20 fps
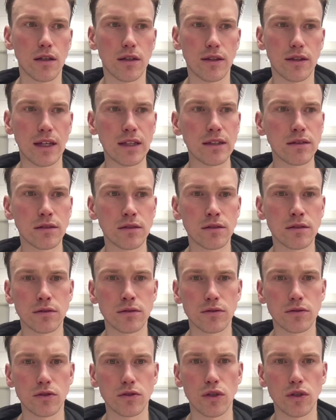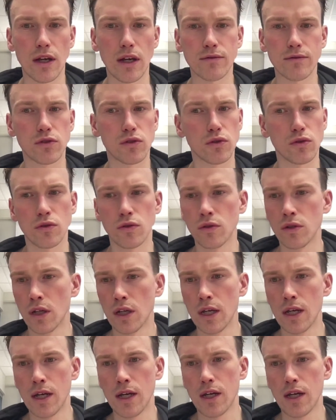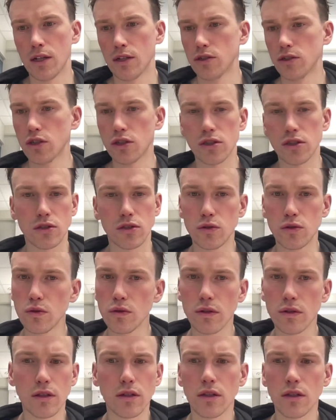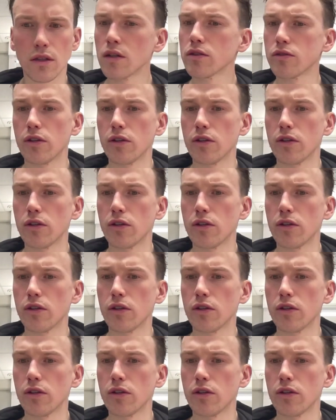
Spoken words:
then you have to just do the long